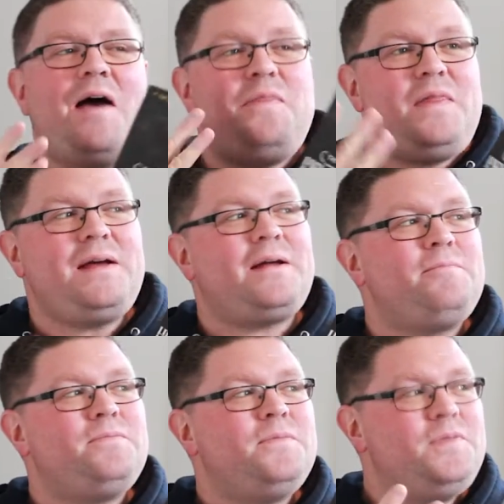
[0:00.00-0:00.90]
I think
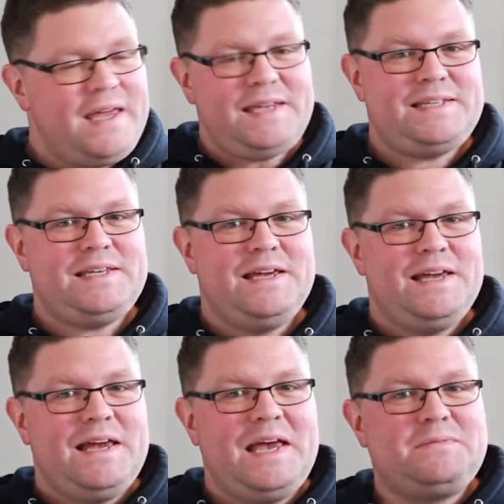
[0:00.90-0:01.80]
this
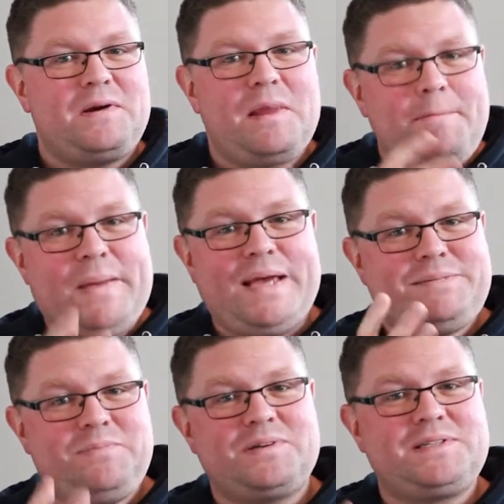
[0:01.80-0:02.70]
is one of the
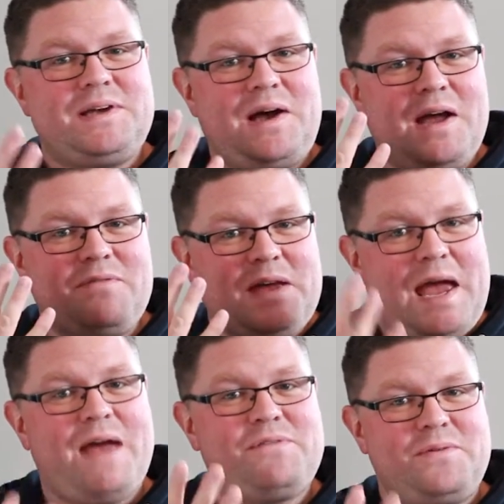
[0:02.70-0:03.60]
best books I've
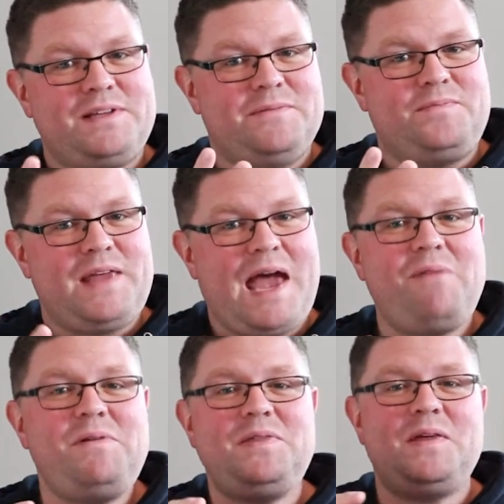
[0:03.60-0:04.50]
ever written.
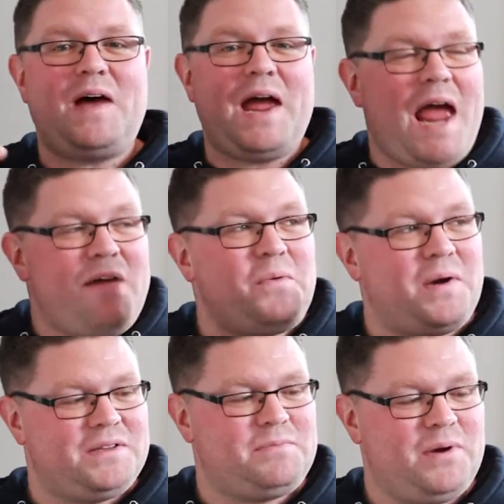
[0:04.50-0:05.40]
Everything that I ever
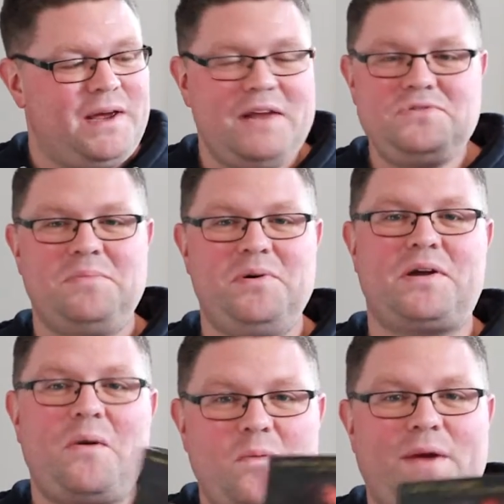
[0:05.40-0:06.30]
wanted to put into a
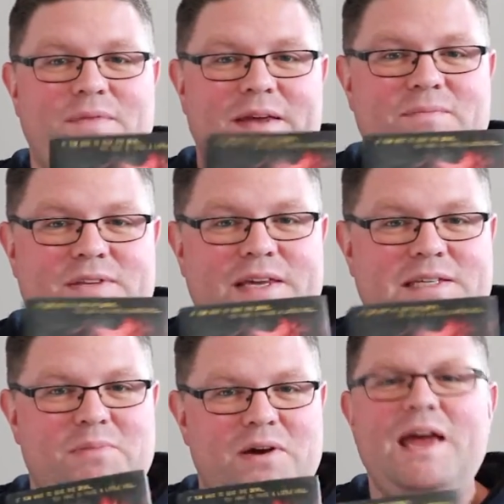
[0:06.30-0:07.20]
book went into
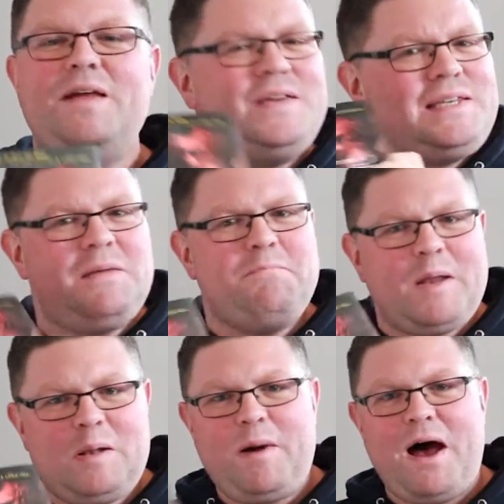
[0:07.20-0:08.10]
this book. This is the
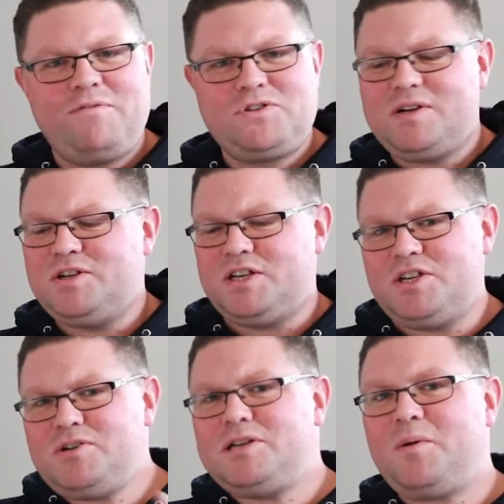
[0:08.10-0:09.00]
middle part of a trilogy.
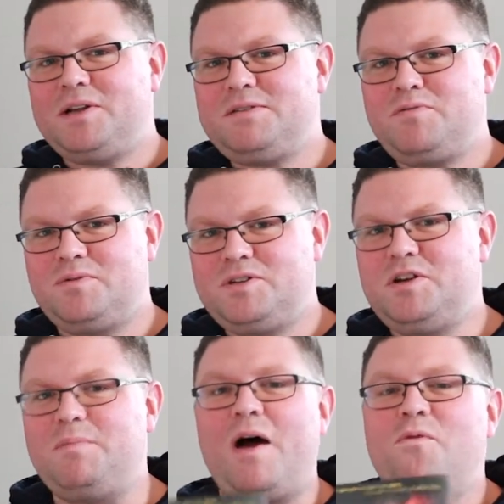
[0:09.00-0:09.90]
It's usually quite difficult to
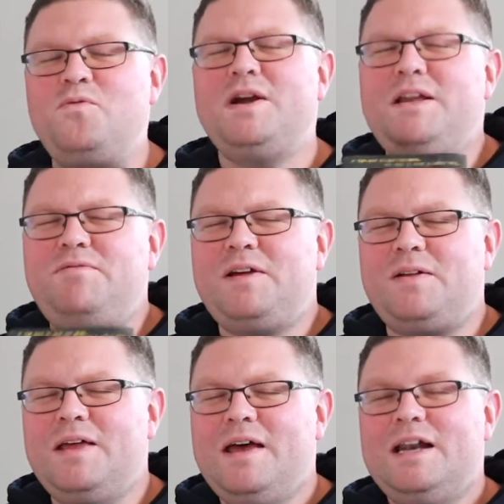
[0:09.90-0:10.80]
do, but I really feel